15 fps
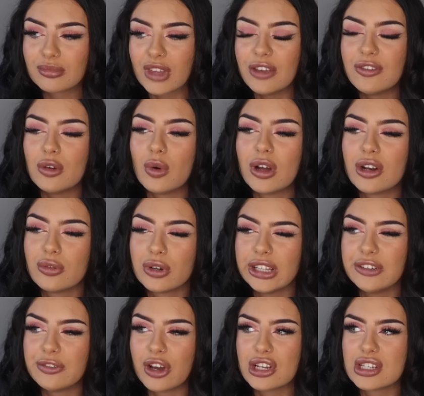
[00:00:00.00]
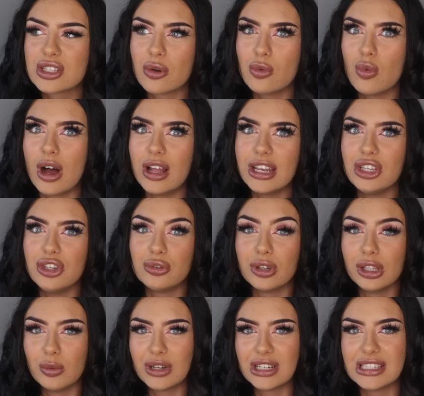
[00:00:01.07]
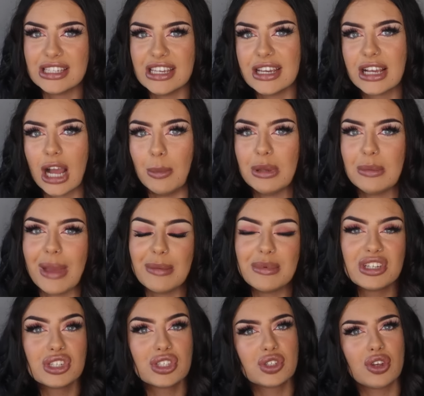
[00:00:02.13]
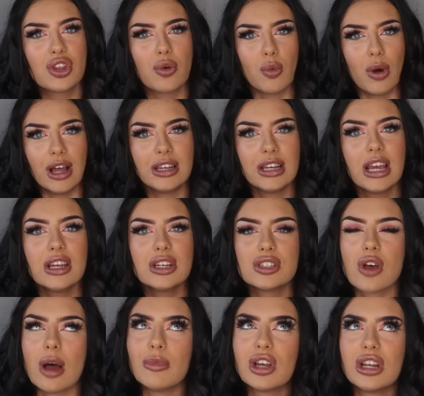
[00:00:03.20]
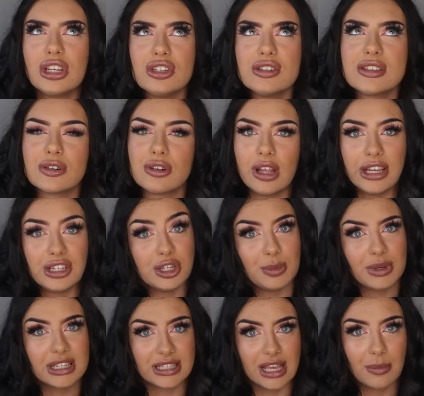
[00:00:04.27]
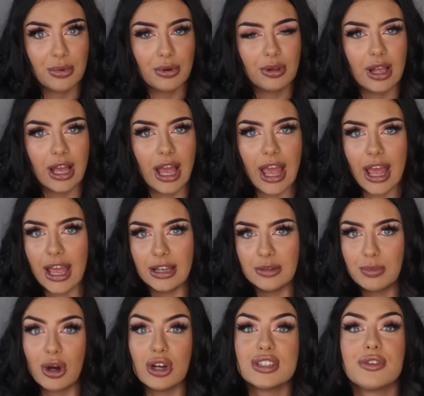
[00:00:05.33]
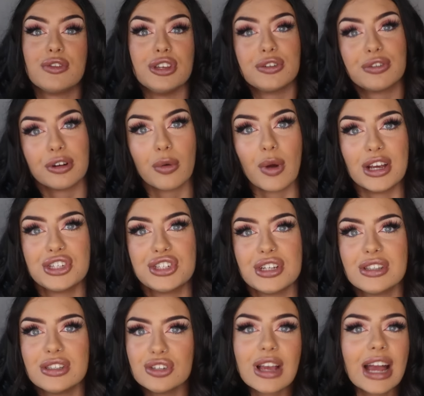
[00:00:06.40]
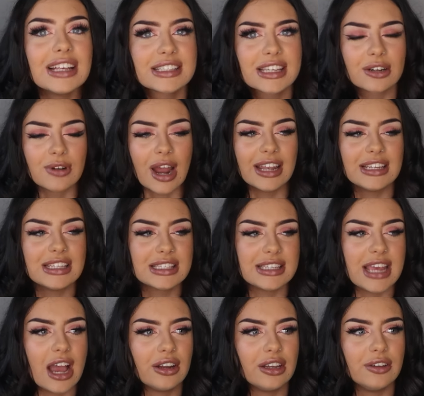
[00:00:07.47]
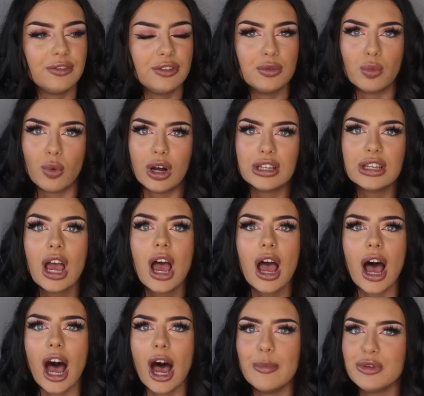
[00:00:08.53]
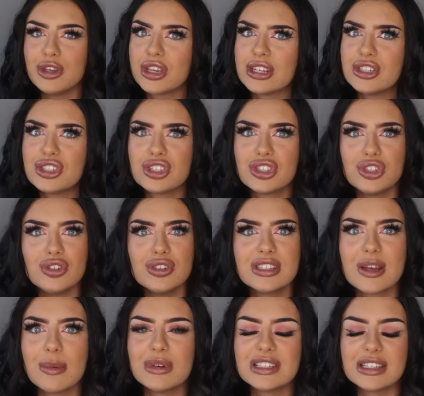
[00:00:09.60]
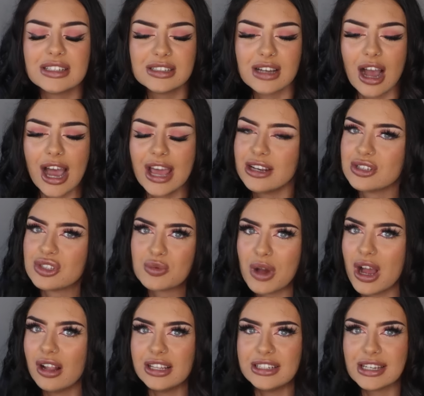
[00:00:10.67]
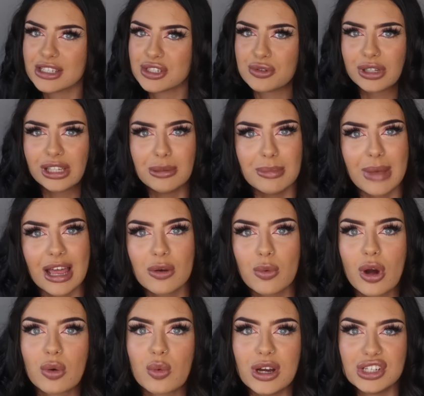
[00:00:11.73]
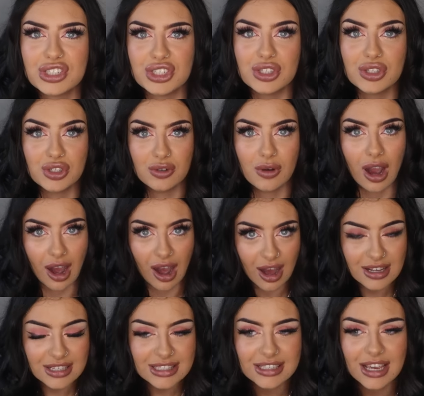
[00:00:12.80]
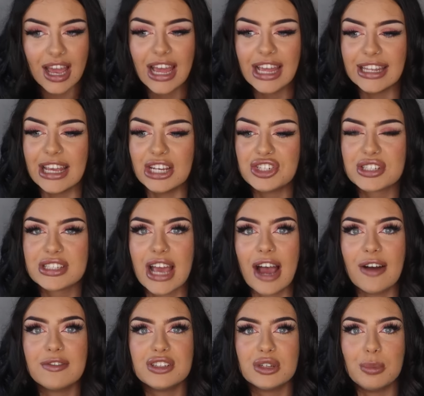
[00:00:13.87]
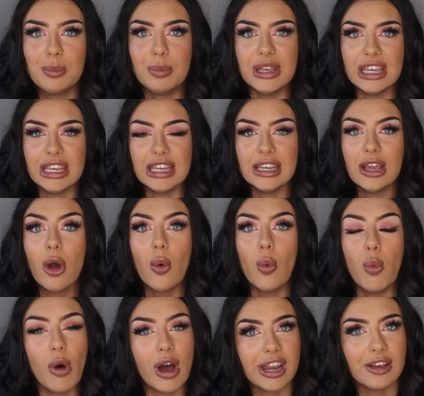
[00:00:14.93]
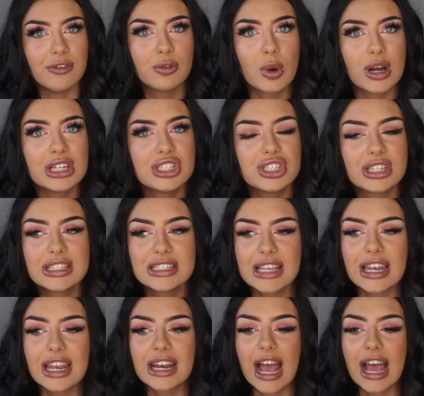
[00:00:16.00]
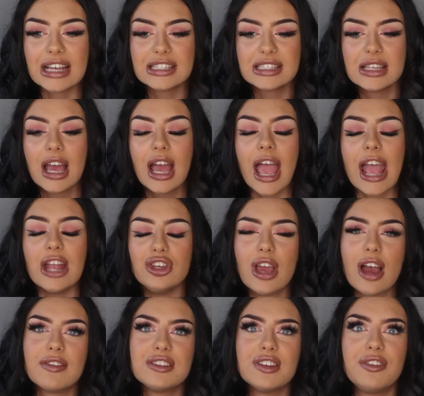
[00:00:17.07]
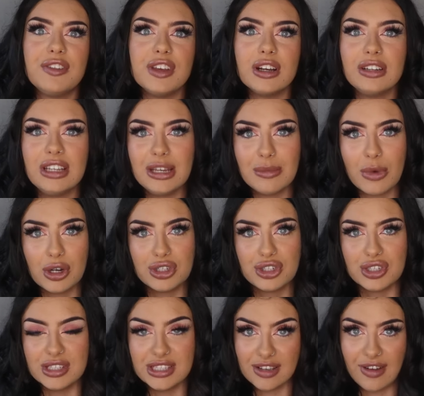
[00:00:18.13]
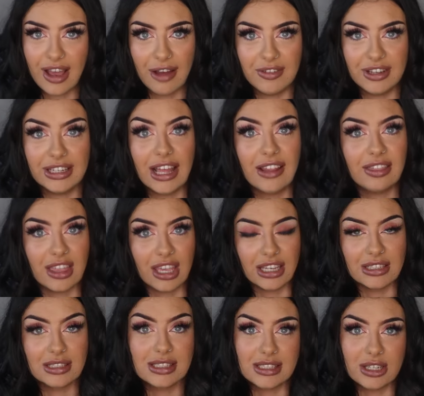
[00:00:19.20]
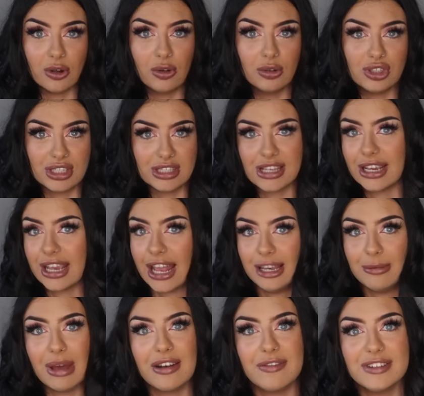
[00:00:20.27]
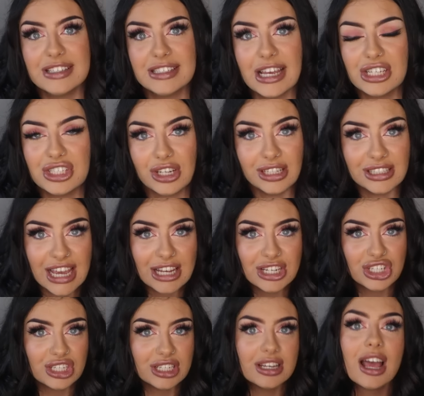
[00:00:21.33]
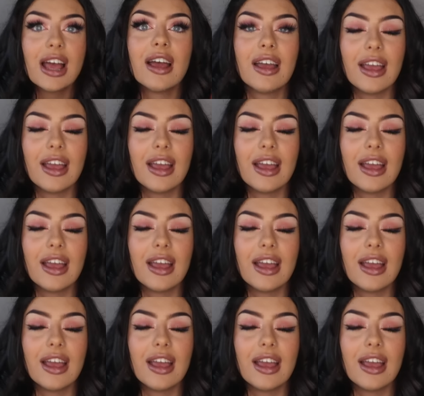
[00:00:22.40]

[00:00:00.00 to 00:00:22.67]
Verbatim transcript: if you want to really focus on one and you really want to see it coming, maybe just do the one. So I'm going to use a relationship example and pose a few different questions. You guys can write these down if you want. Um, you can just use them as a guide as well. It doesn't really matter what questions you ask. They just have to be what if questions and it has and you have to feel the emotions of having that thing still just like any manifestation intention